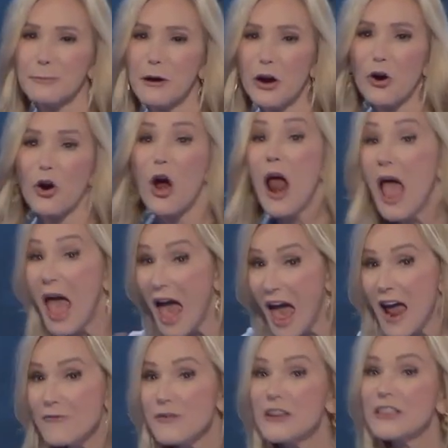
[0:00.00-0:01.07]
pure,
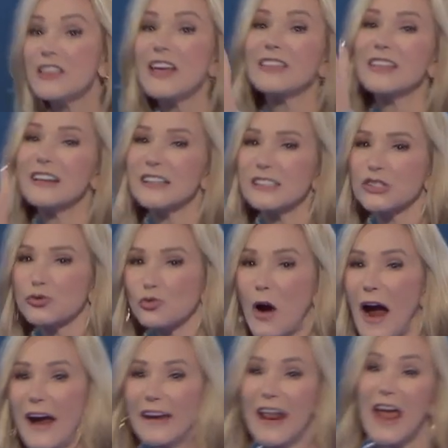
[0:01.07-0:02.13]
everything that is right,